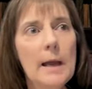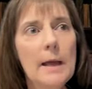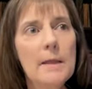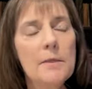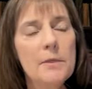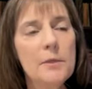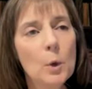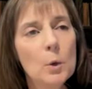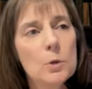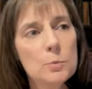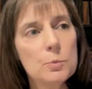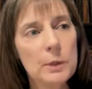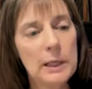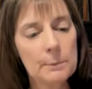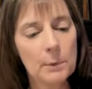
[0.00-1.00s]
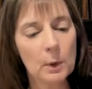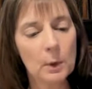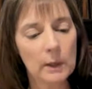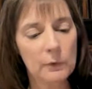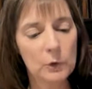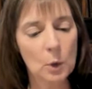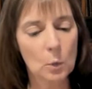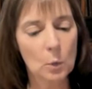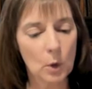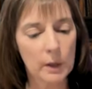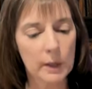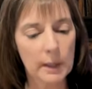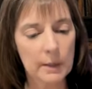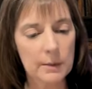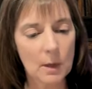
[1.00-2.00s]
those people, if you're
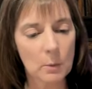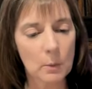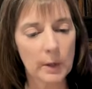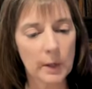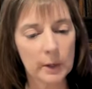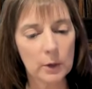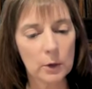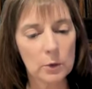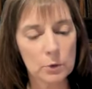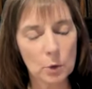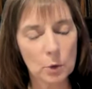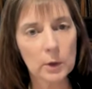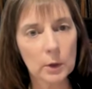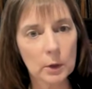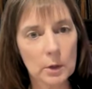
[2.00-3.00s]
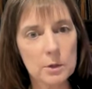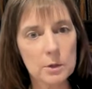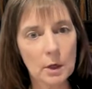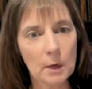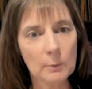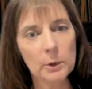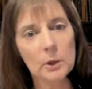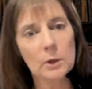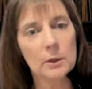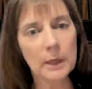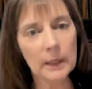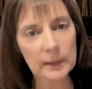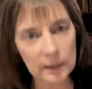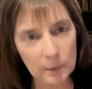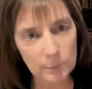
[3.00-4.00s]
working somewhere and you're doing a good job and you're
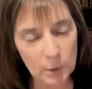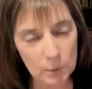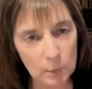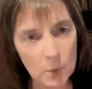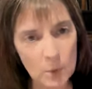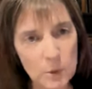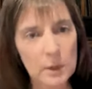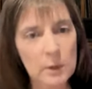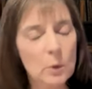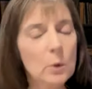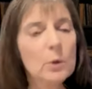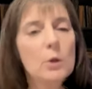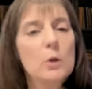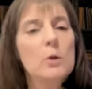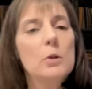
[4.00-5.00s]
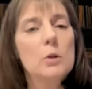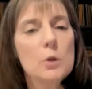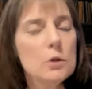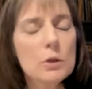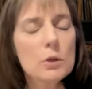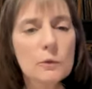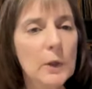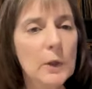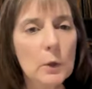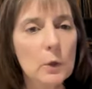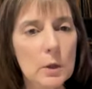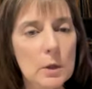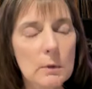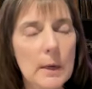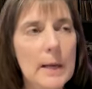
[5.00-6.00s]
getting a promotion, or you're, you just feel
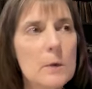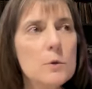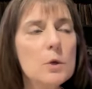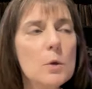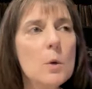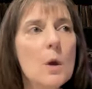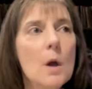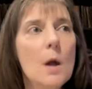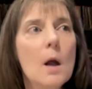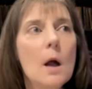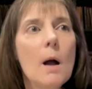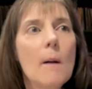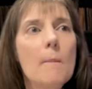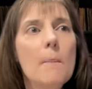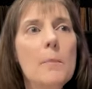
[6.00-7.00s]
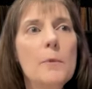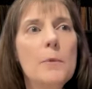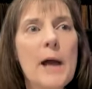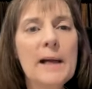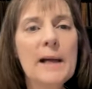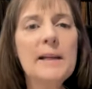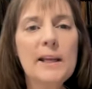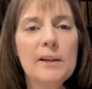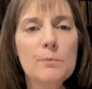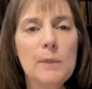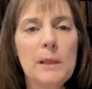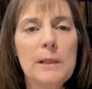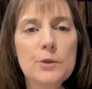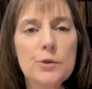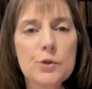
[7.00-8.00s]
good around you, that gave
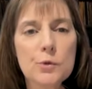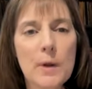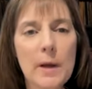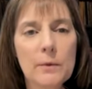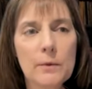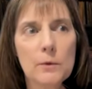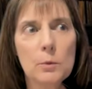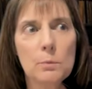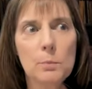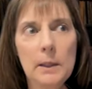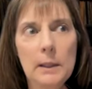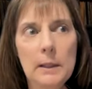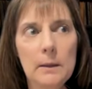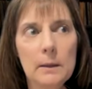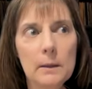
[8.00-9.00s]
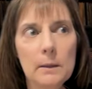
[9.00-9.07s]
me the strength to be